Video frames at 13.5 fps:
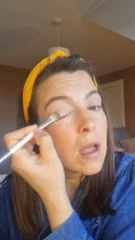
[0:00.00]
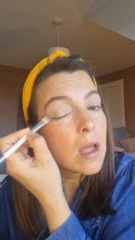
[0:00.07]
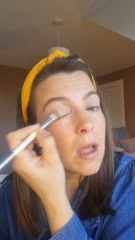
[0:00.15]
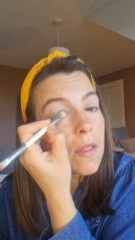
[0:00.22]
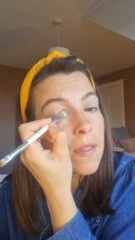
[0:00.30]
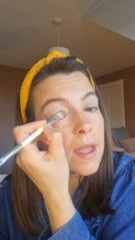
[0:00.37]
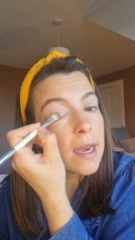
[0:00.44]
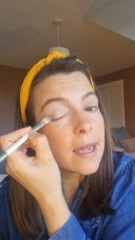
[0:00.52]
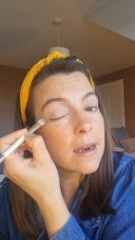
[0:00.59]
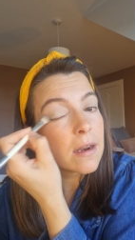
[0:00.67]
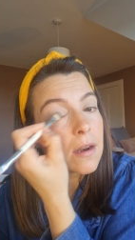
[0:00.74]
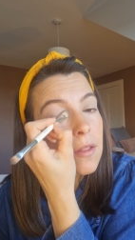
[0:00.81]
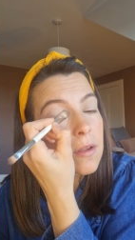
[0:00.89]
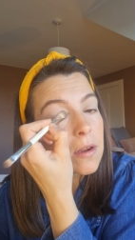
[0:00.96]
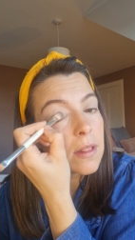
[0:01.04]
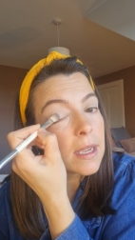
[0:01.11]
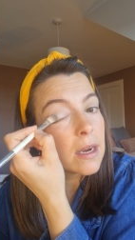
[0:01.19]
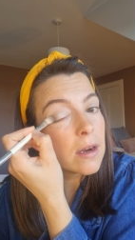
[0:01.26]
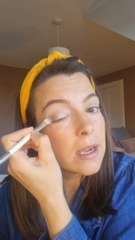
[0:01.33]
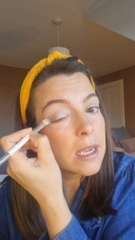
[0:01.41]
And then add another
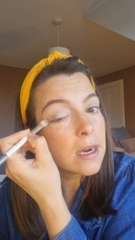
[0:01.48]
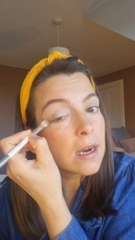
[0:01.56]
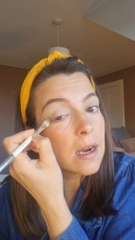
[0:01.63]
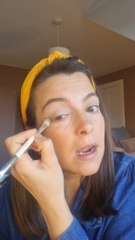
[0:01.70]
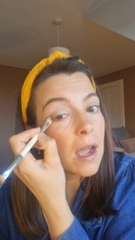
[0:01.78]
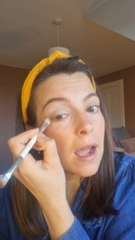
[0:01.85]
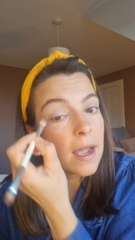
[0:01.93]
layer here.